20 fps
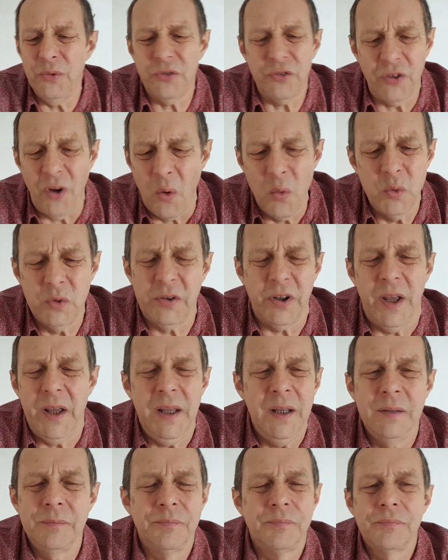
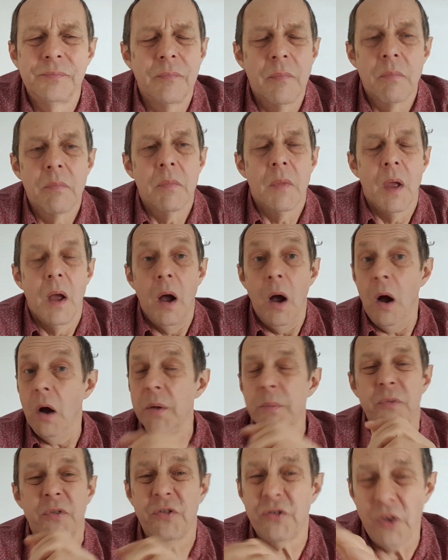salty."
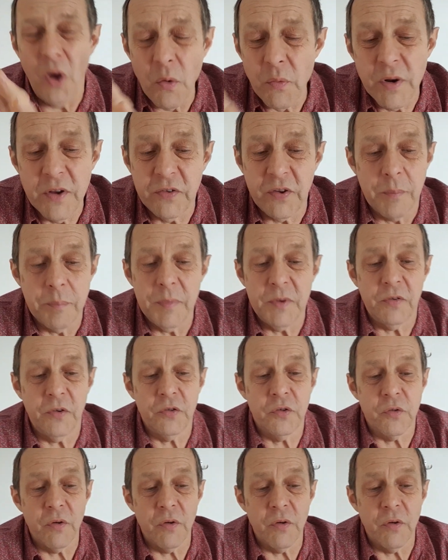"I'm sorry," said Mrs.